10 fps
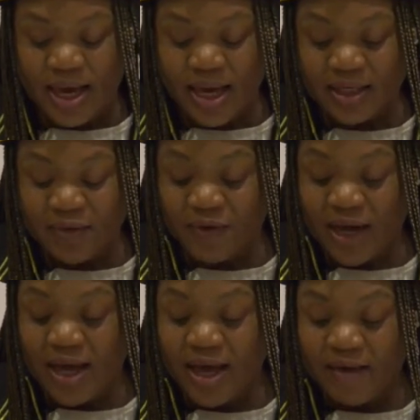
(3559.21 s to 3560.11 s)
And if
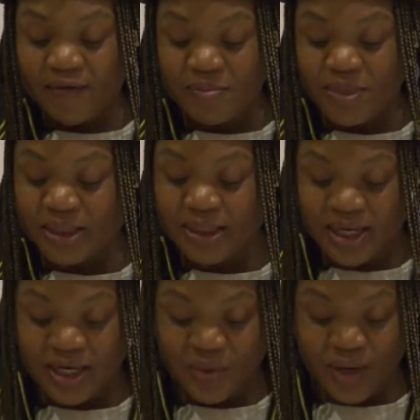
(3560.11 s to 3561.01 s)
I have missed
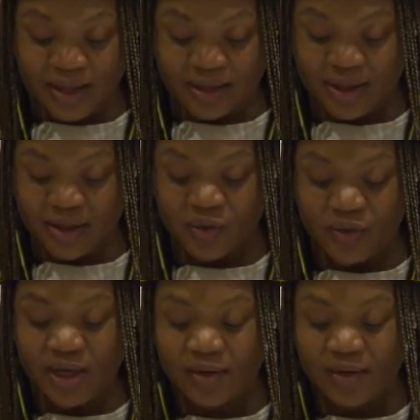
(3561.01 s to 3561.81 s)
anyone that you would